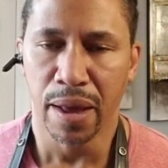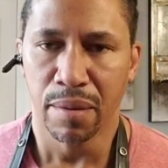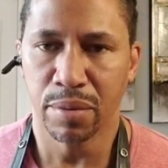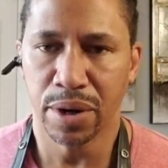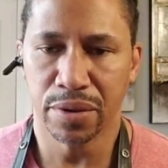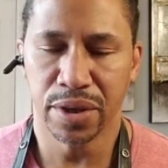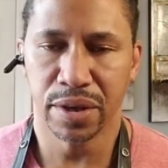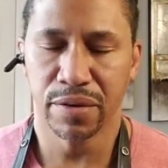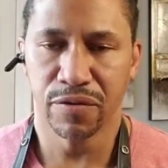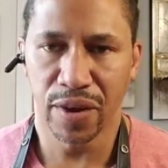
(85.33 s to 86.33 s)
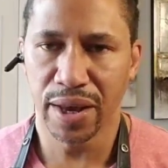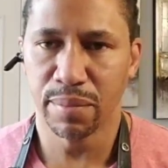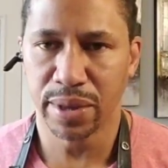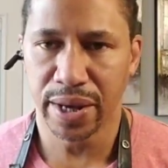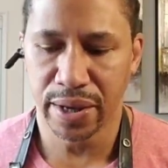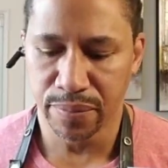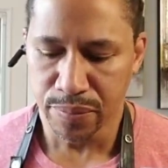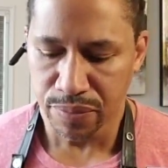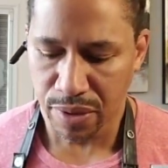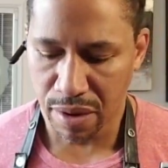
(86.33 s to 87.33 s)
But the fade
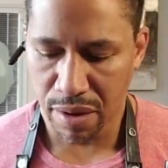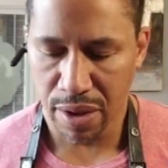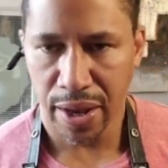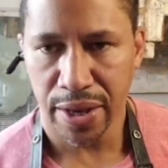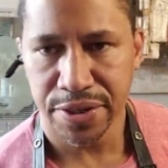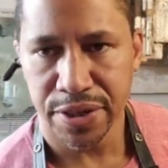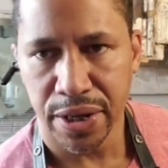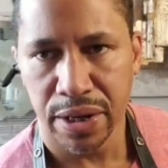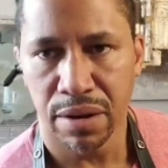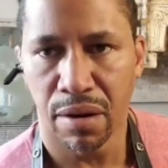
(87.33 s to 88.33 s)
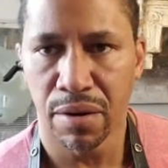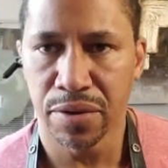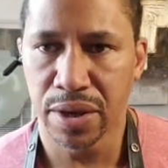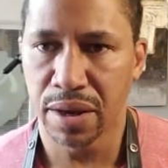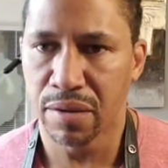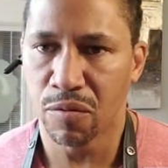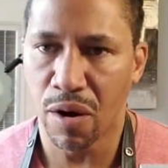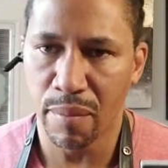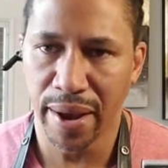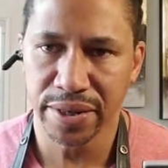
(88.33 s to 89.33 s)
blade, as seen on the
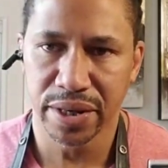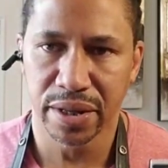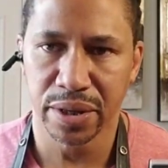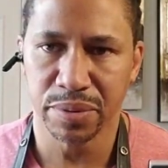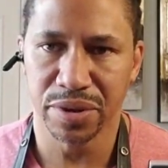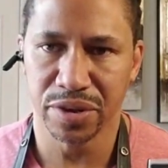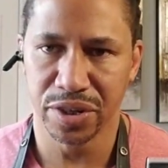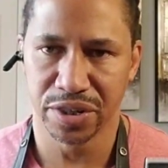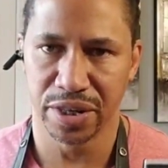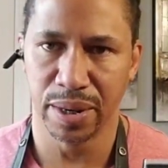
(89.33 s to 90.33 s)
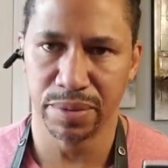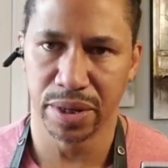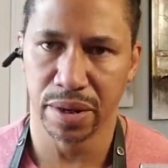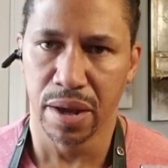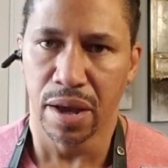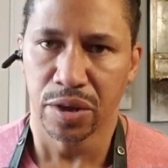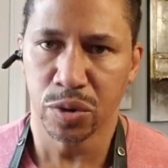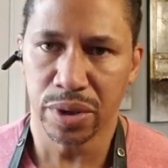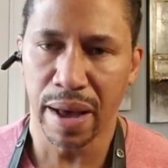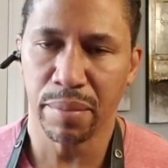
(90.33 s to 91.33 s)
Wahl Magic Clips, just seem to
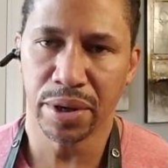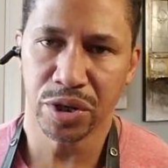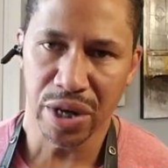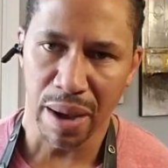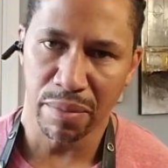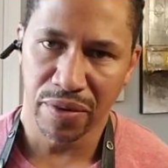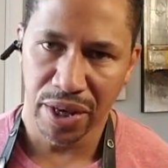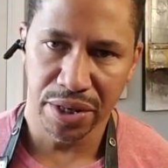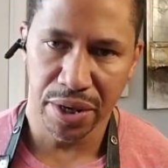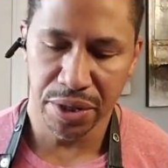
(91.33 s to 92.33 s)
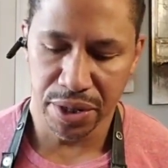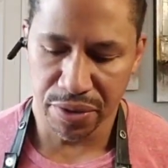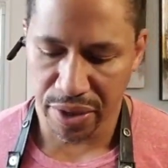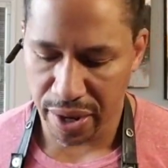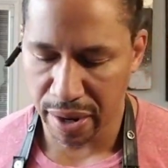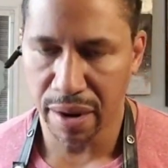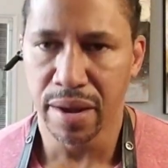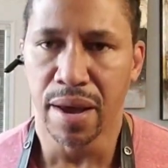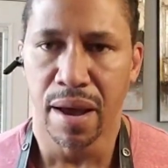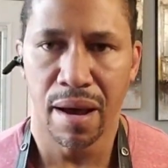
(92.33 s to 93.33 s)
do a lot better job of getting underneath the hair.
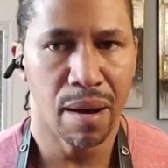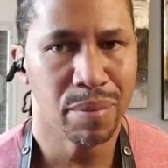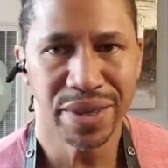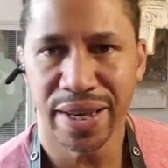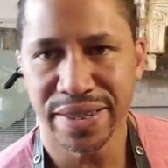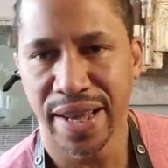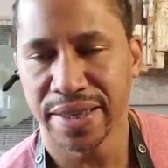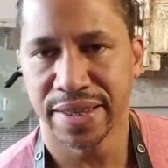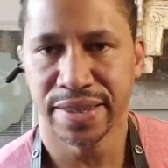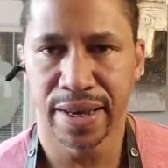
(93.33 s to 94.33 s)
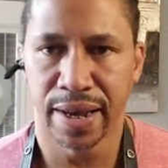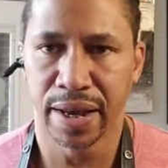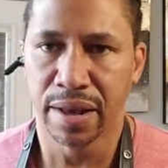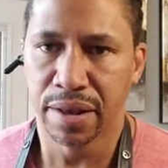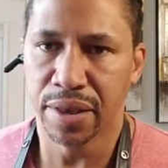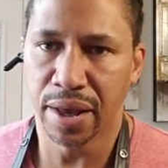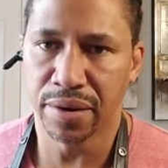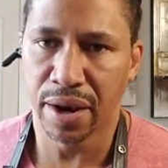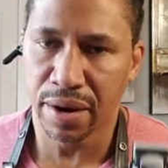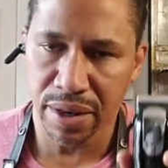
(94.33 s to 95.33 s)
But that's not to say
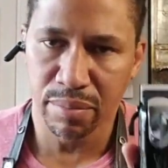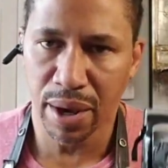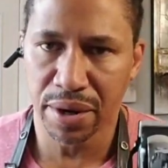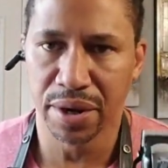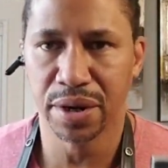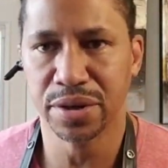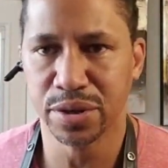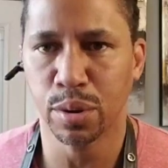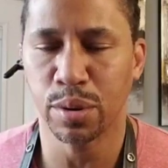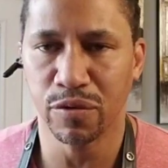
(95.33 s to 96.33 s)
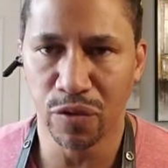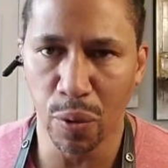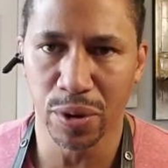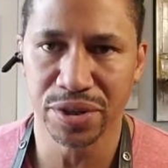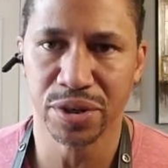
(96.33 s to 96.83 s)
that they're any better than the Sterling 4s.